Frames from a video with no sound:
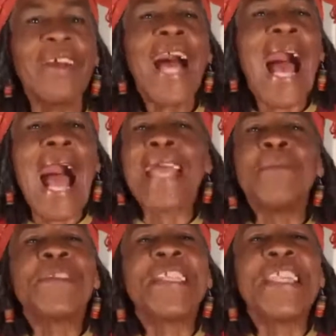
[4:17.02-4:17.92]
I
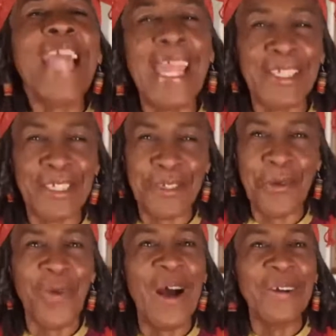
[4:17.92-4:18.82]
am delighted to
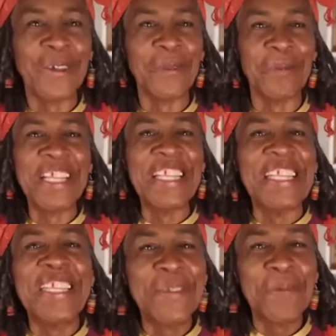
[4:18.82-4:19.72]
welcome
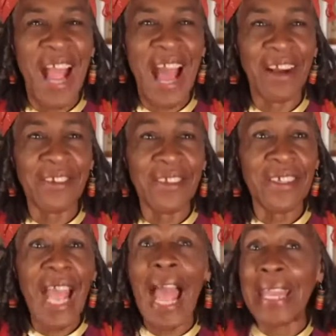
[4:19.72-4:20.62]
Nita Brown,
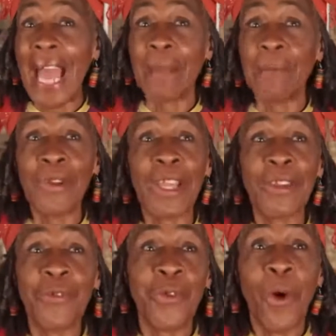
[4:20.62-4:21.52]
and I am looking
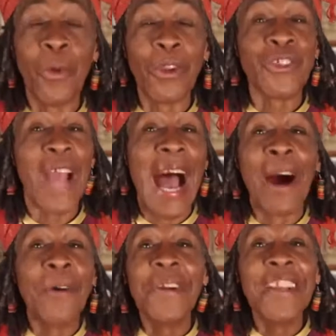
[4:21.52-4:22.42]
forward to
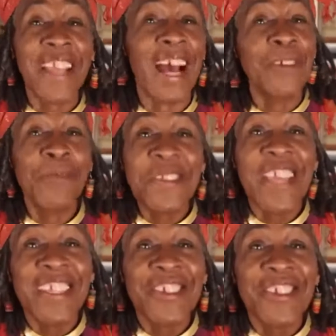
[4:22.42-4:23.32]
our
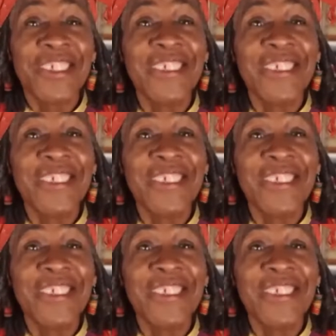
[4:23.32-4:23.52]
conversation.